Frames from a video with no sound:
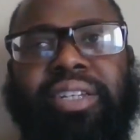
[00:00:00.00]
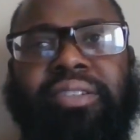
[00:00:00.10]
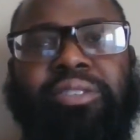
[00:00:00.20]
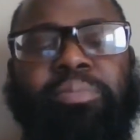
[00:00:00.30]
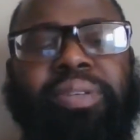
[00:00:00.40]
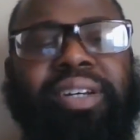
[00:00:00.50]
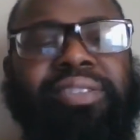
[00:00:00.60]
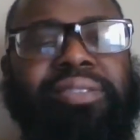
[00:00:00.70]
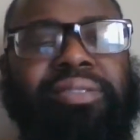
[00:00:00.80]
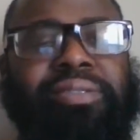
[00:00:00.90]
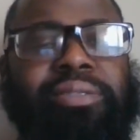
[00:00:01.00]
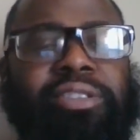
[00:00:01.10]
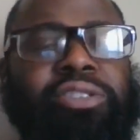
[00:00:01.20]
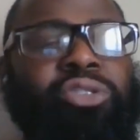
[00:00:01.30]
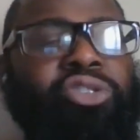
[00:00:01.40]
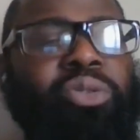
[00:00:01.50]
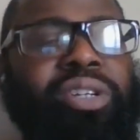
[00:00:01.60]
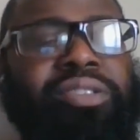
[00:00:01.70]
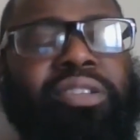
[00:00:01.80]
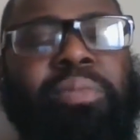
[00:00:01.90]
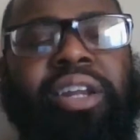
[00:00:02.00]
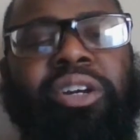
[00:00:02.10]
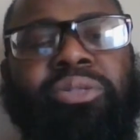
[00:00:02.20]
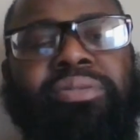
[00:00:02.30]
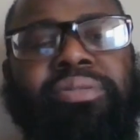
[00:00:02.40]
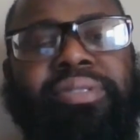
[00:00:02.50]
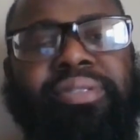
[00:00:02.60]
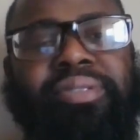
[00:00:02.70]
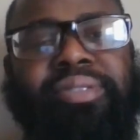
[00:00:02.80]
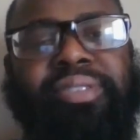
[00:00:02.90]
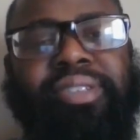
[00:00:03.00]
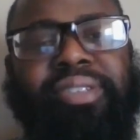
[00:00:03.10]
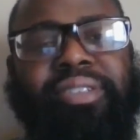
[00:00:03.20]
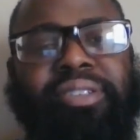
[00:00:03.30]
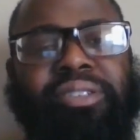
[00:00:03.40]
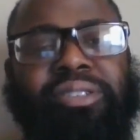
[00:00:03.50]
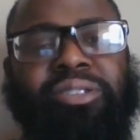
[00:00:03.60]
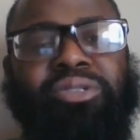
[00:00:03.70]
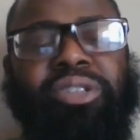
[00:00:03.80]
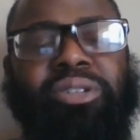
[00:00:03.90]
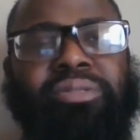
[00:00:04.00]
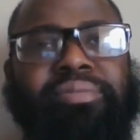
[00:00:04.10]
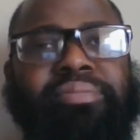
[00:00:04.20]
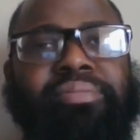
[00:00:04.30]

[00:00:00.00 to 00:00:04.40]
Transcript: that it's a pleasure, it's a joy to somebody else. You know,